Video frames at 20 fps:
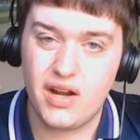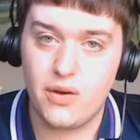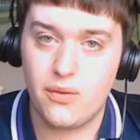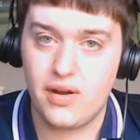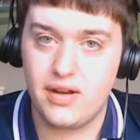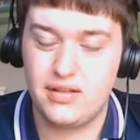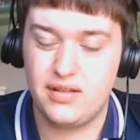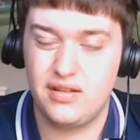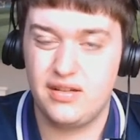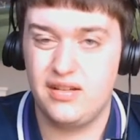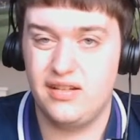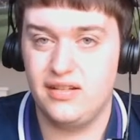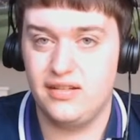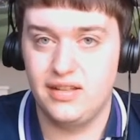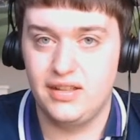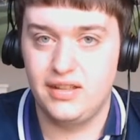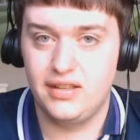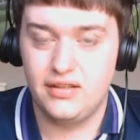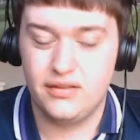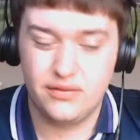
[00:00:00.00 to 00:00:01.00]
I don't want
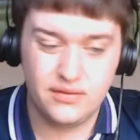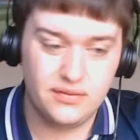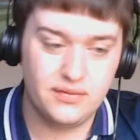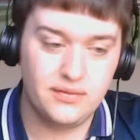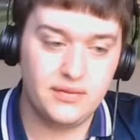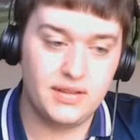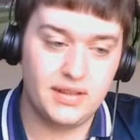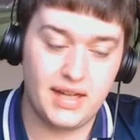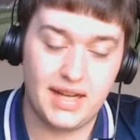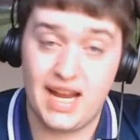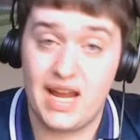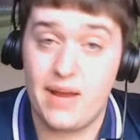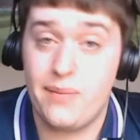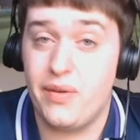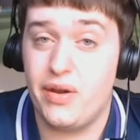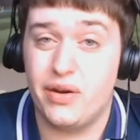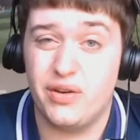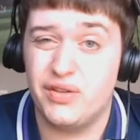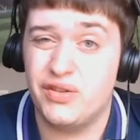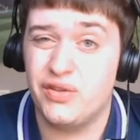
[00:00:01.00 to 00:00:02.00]
to
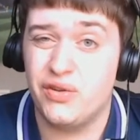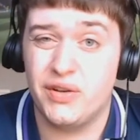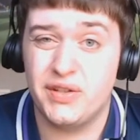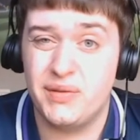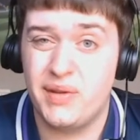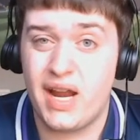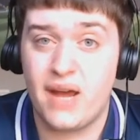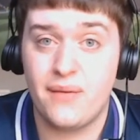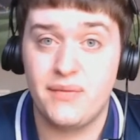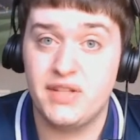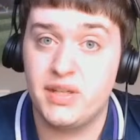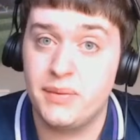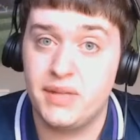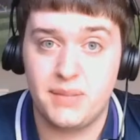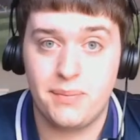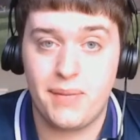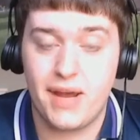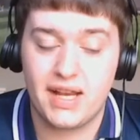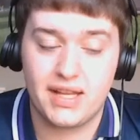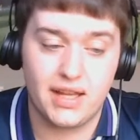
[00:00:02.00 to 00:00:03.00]
claim they're a good source without having
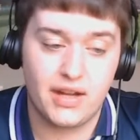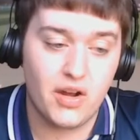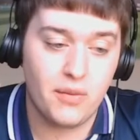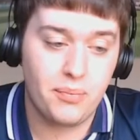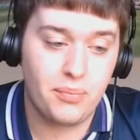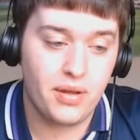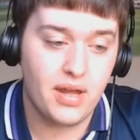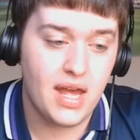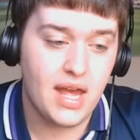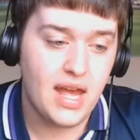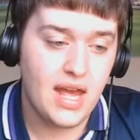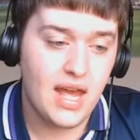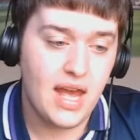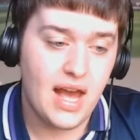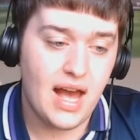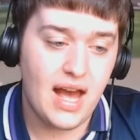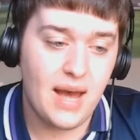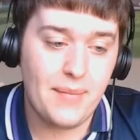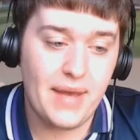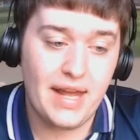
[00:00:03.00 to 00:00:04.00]
something to back that up.
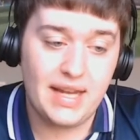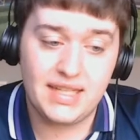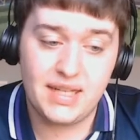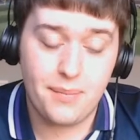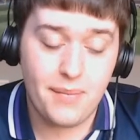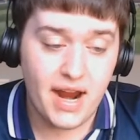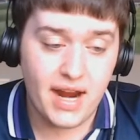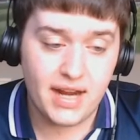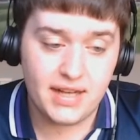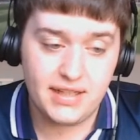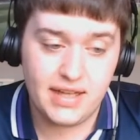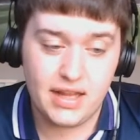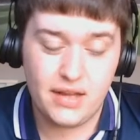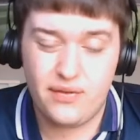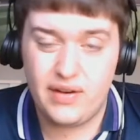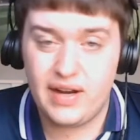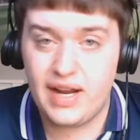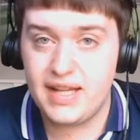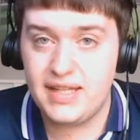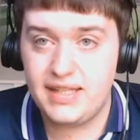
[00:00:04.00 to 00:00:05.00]
Um, El Demarc say
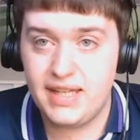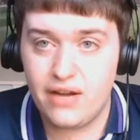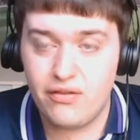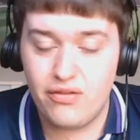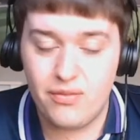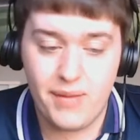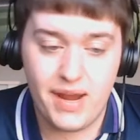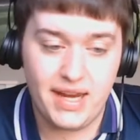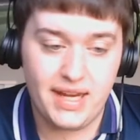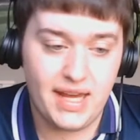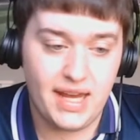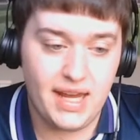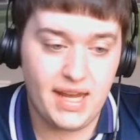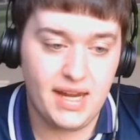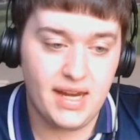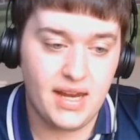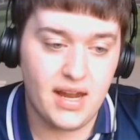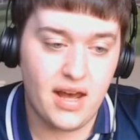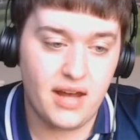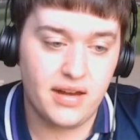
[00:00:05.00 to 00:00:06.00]
that Valencia remain
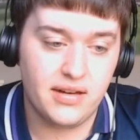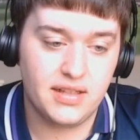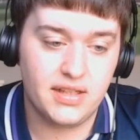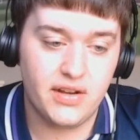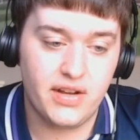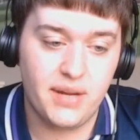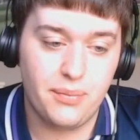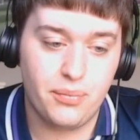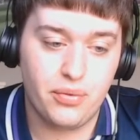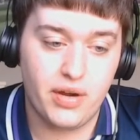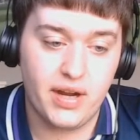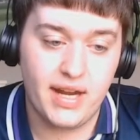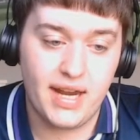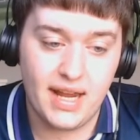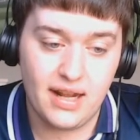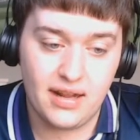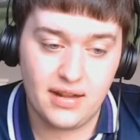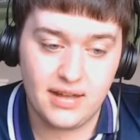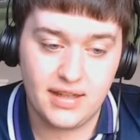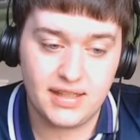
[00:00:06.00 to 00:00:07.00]
keen on signing Brian
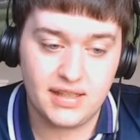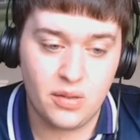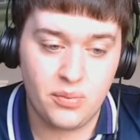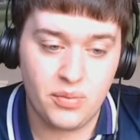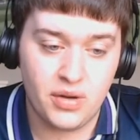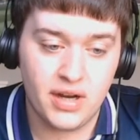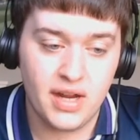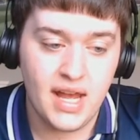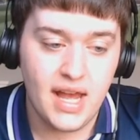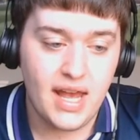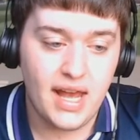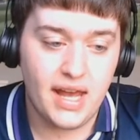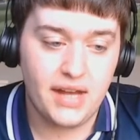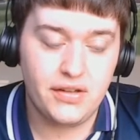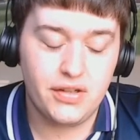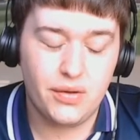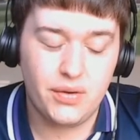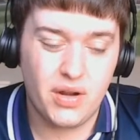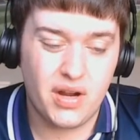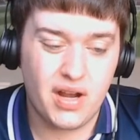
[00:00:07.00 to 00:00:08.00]
Hill this summer.
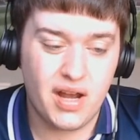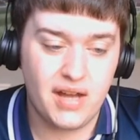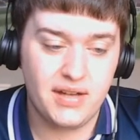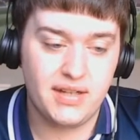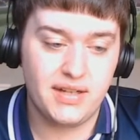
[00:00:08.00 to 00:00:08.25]
Antonio